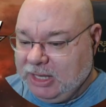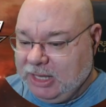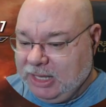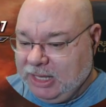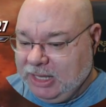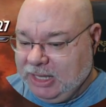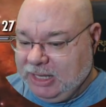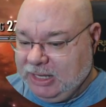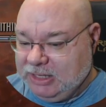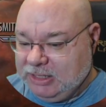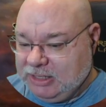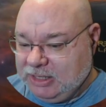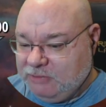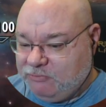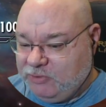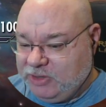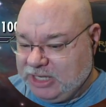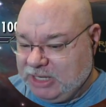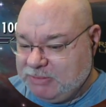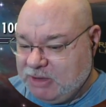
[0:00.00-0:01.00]
And
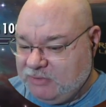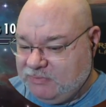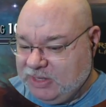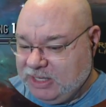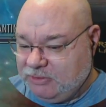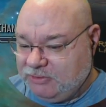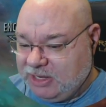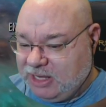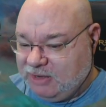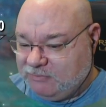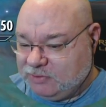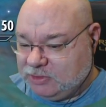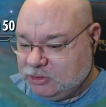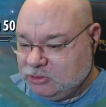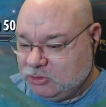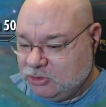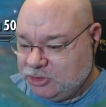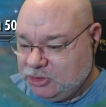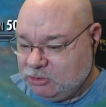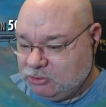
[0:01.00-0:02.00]
if we come over here and have a
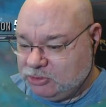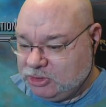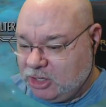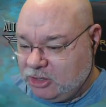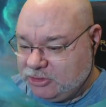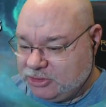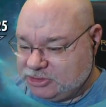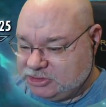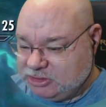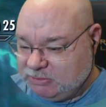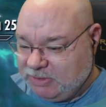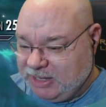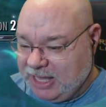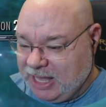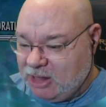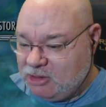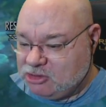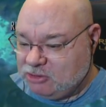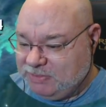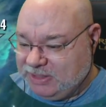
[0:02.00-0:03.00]
look, you'll notice that my
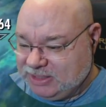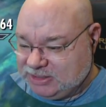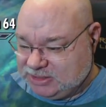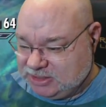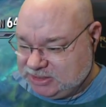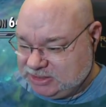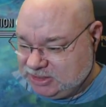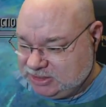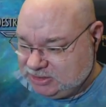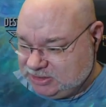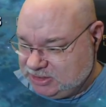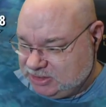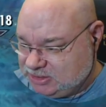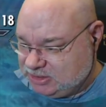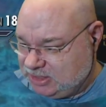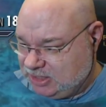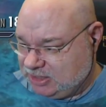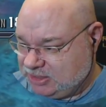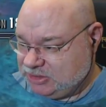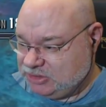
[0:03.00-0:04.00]
Alchemy is at
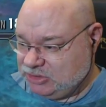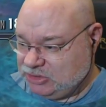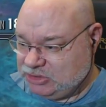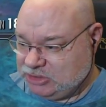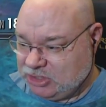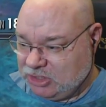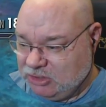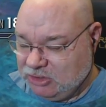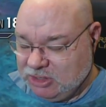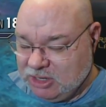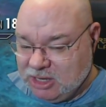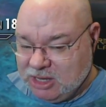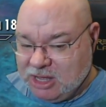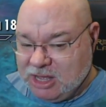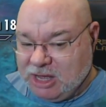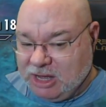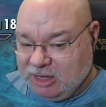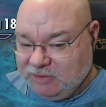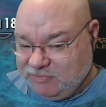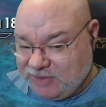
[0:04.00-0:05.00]
66. So
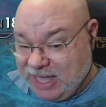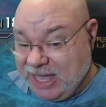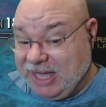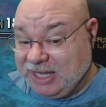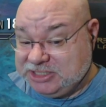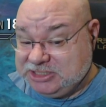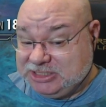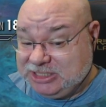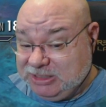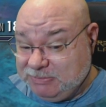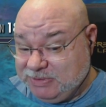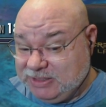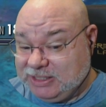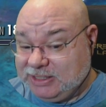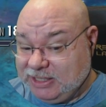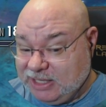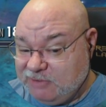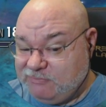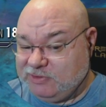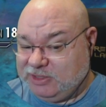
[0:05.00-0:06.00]
I've actually
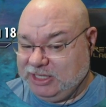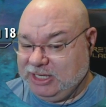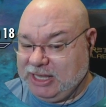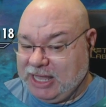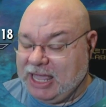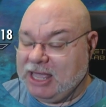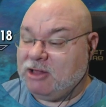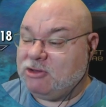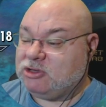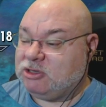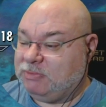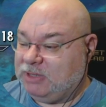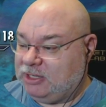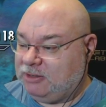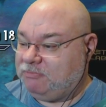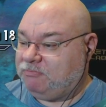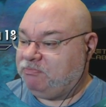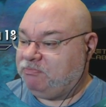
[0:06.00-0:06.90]
been leveling Alchemy.